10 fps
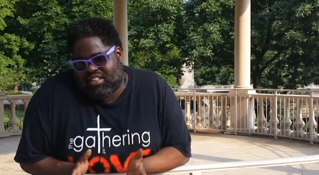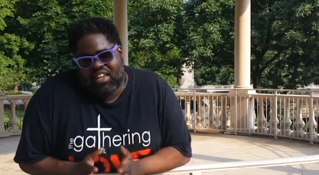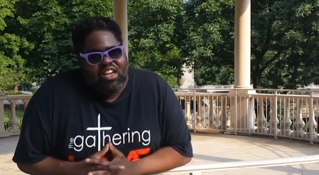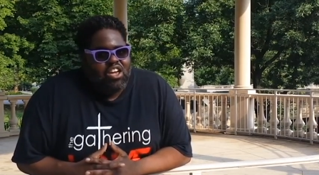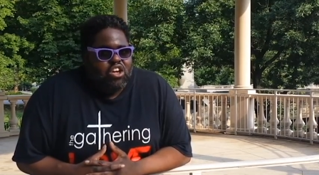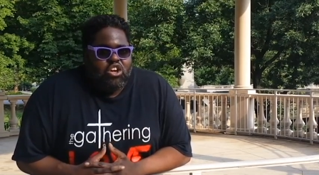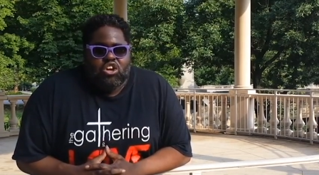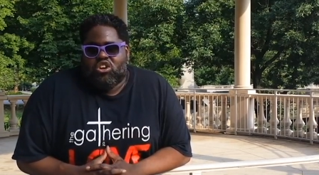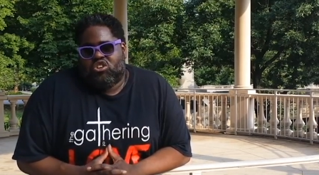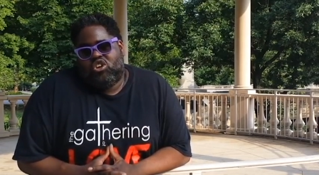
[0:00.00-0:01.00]
resident,
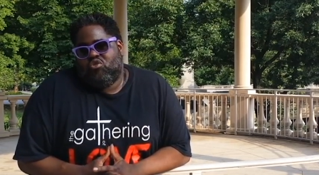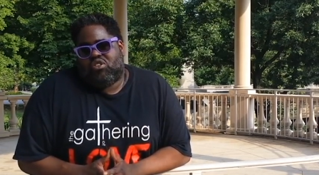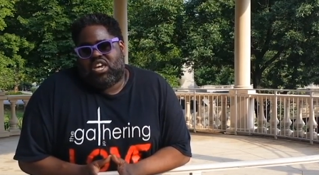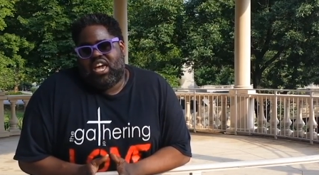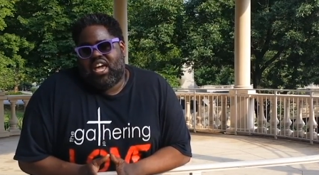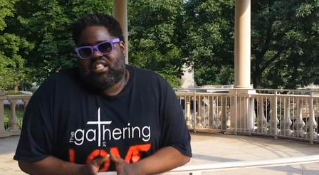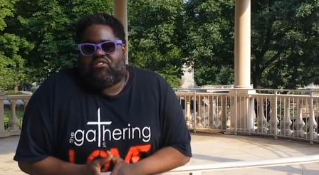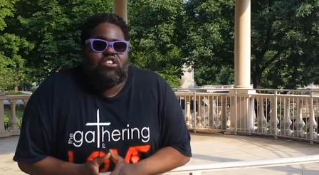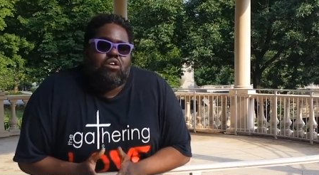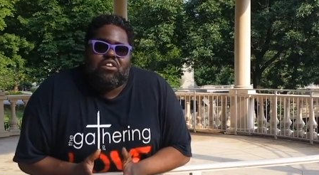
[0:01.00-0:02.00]
you
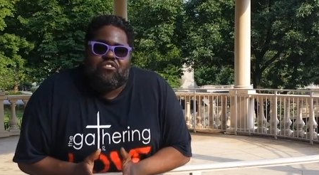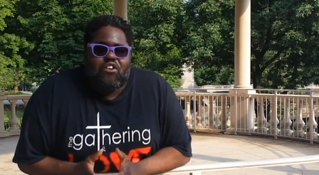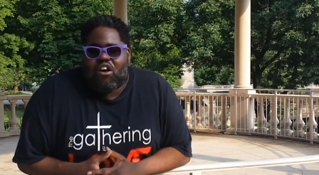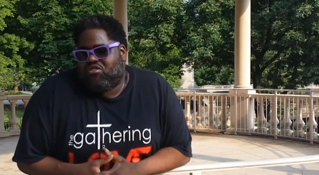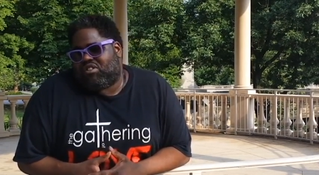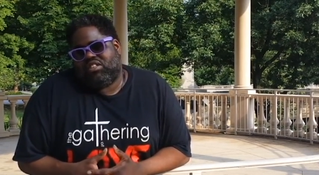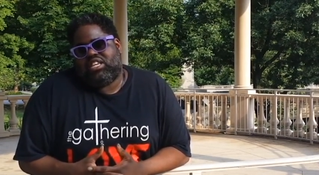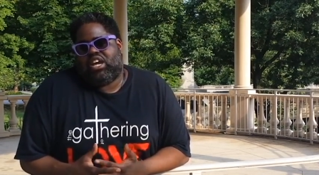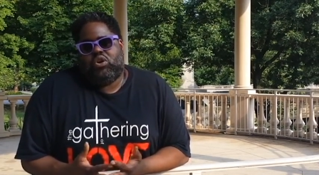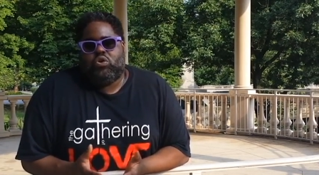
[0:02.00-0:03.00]
can, if you don't live
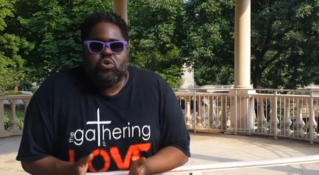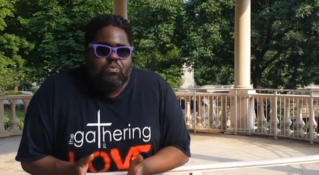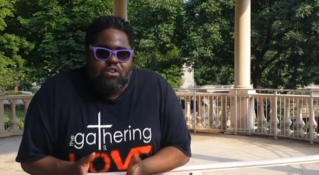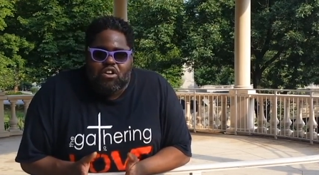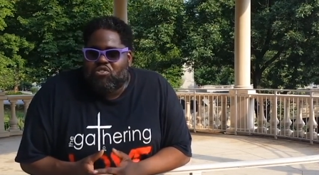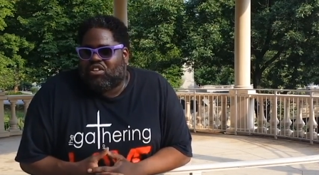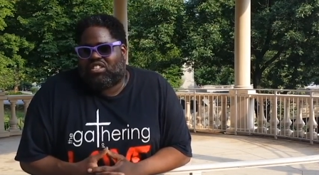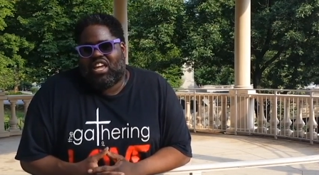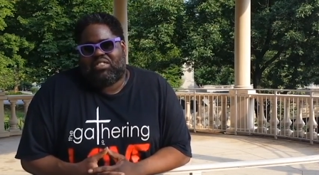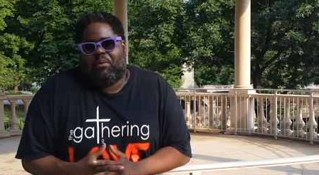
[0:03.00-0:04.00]
far, you can take an
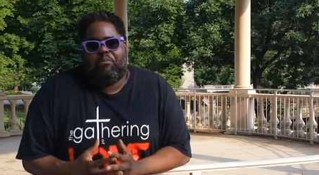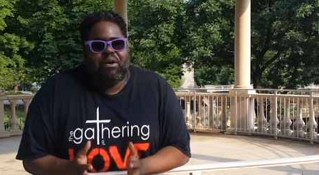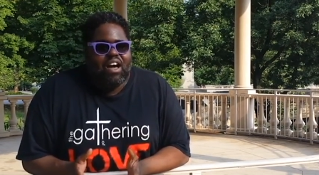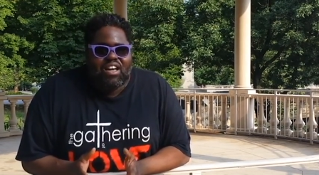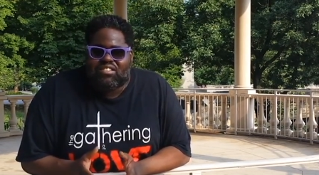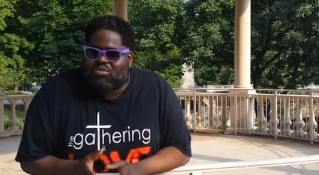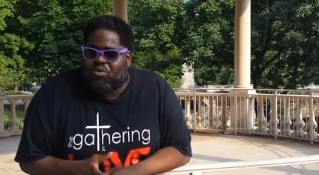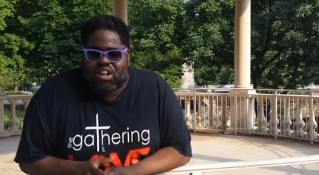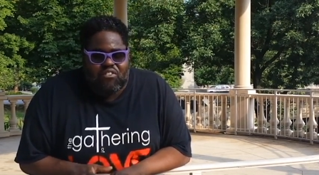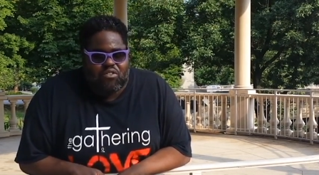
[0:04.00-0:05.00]
Uber, you can take the
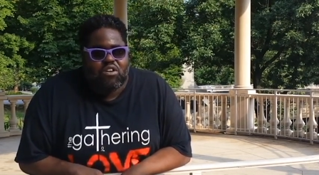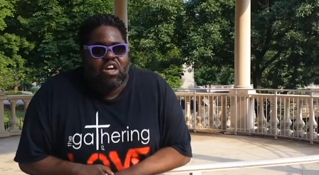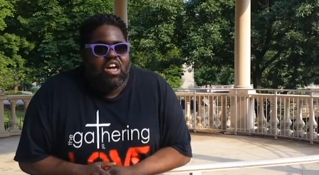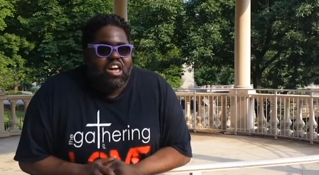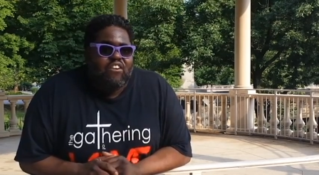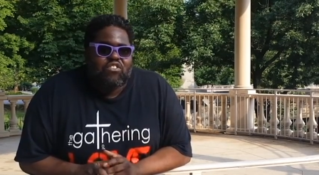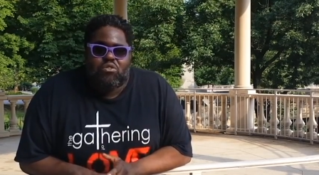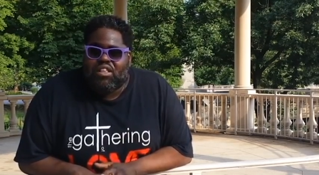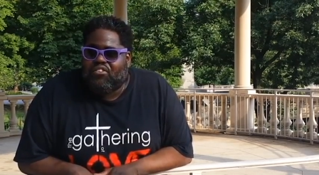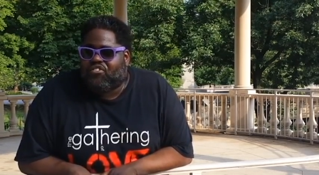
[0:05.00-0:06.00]
bus, whatever.
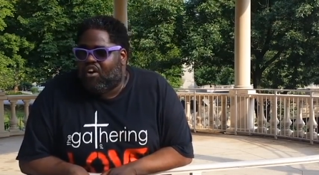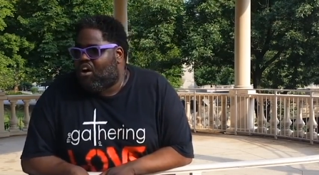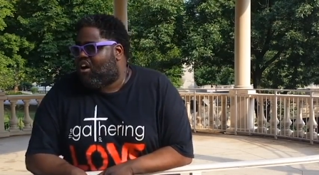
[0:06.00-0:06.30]
If you